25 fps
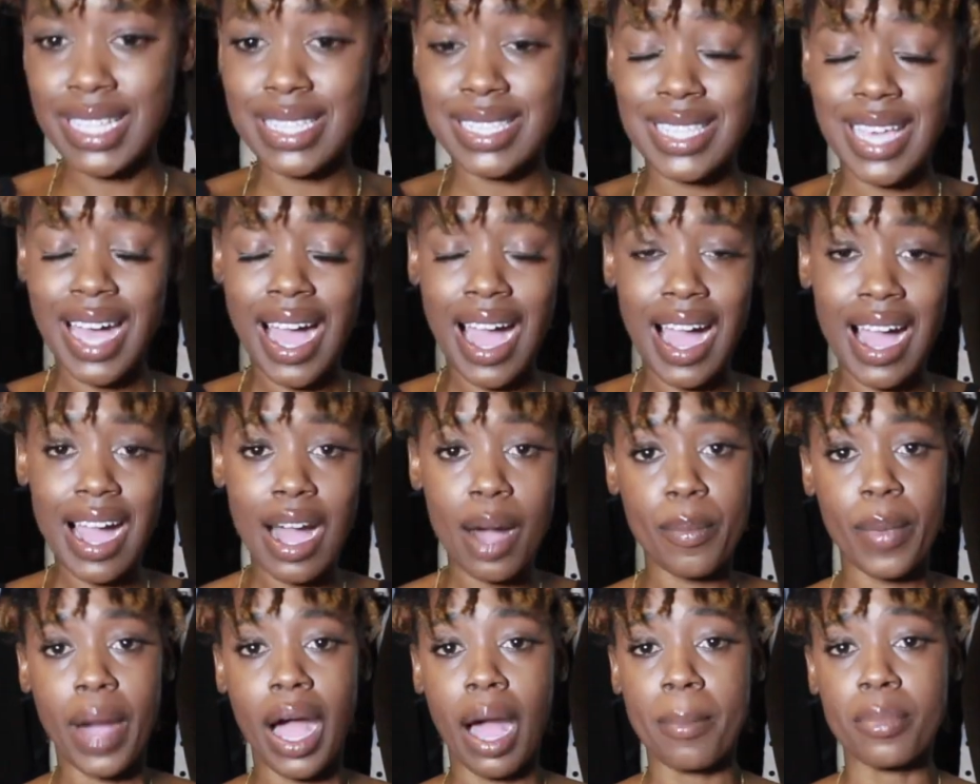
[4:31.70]

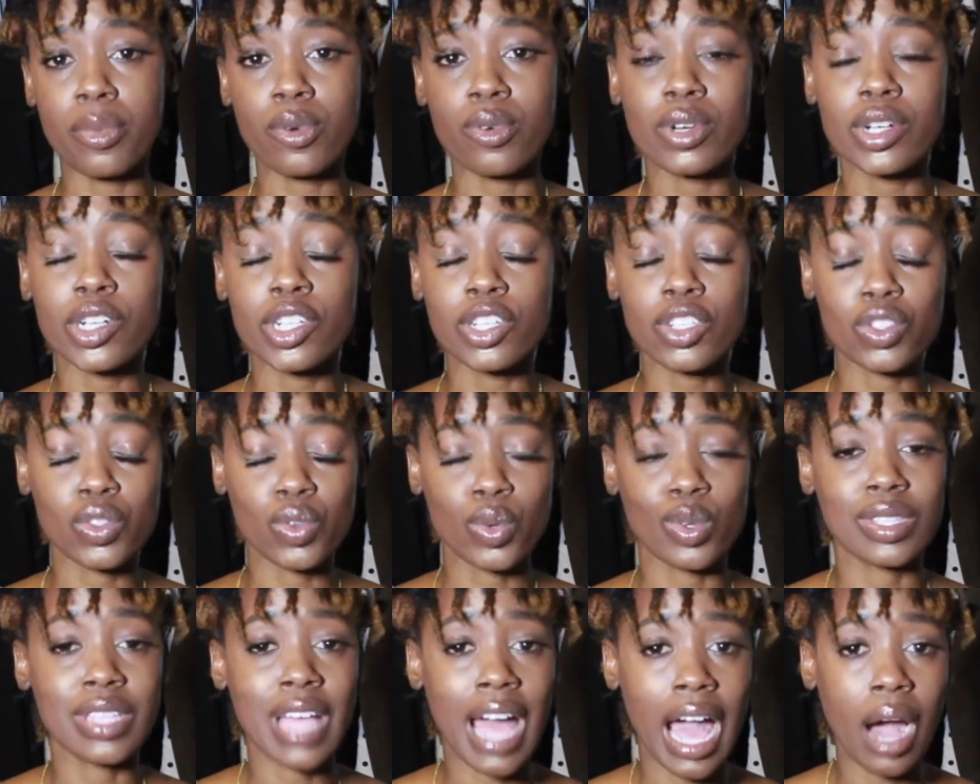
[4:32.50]
top, I'm going to
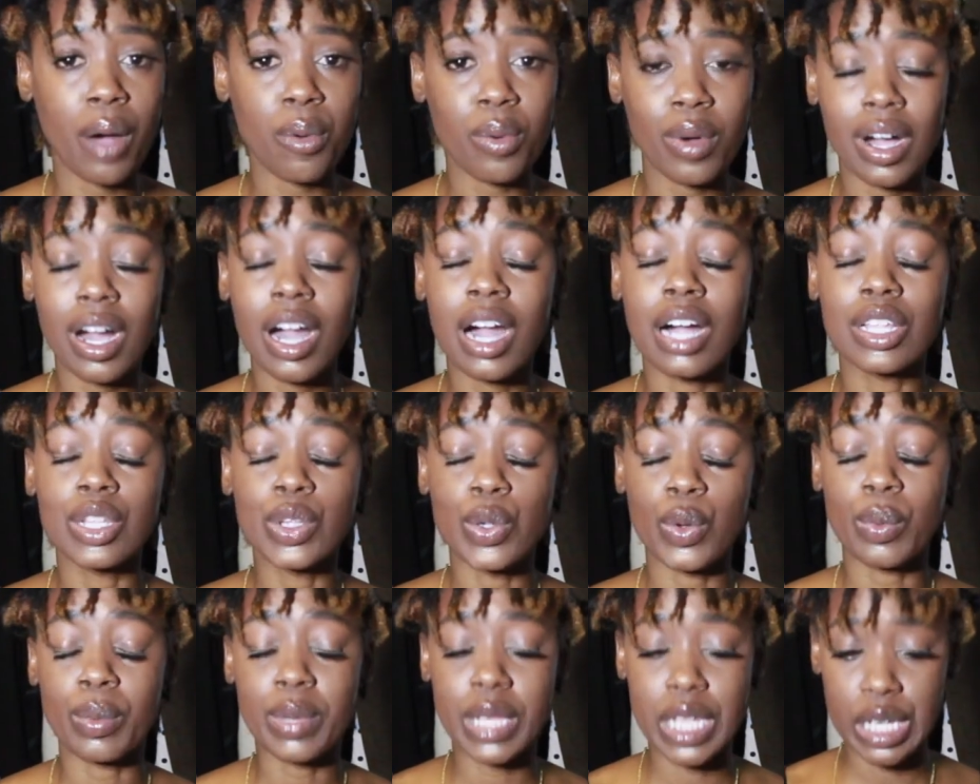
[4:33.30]
do that one a
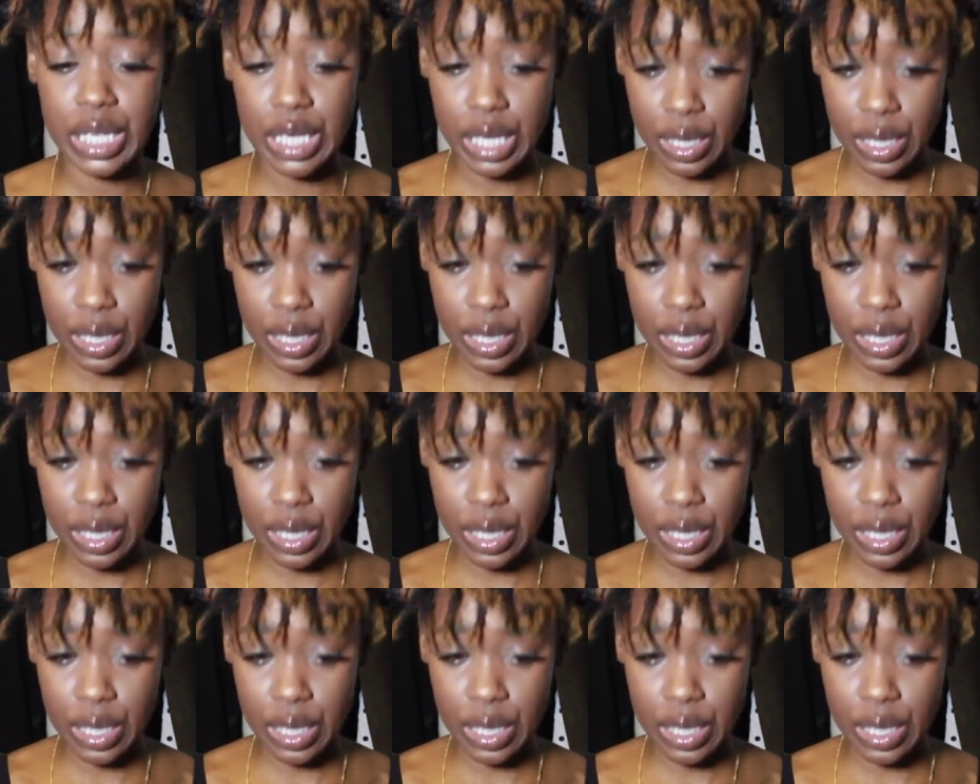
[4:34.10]
little bit